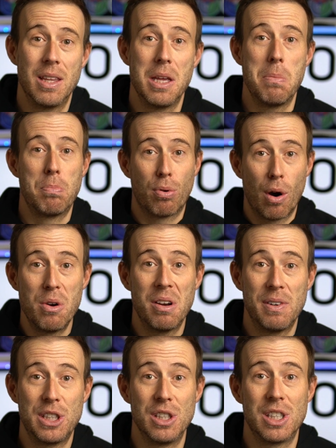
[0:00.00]
The pro
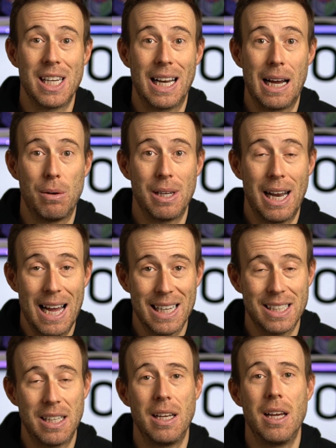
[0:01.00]
divisions sell out
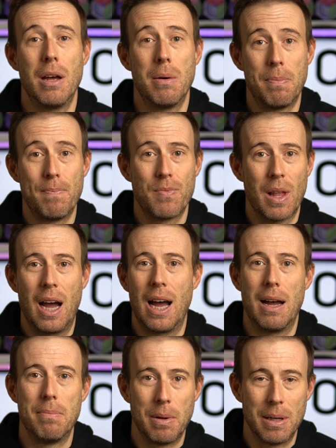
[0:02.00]
last,
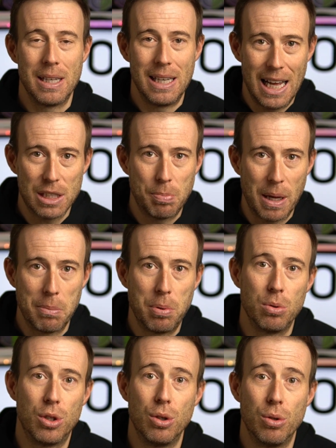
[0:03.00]
but less
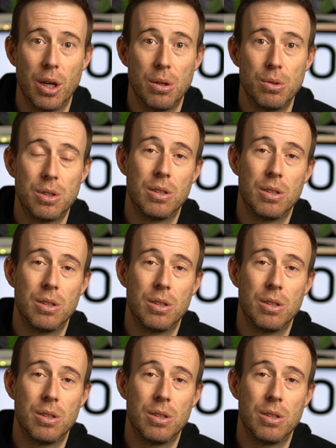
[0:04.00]
people do those.